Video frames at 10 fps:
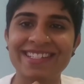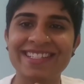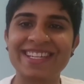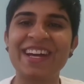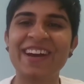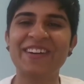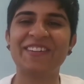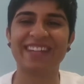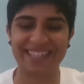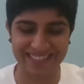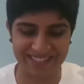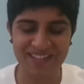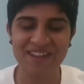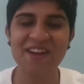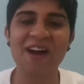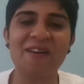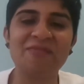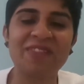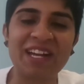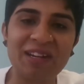to see what else
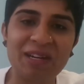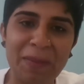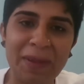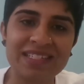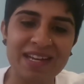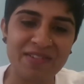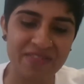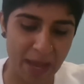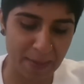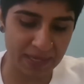I could have picked out of that.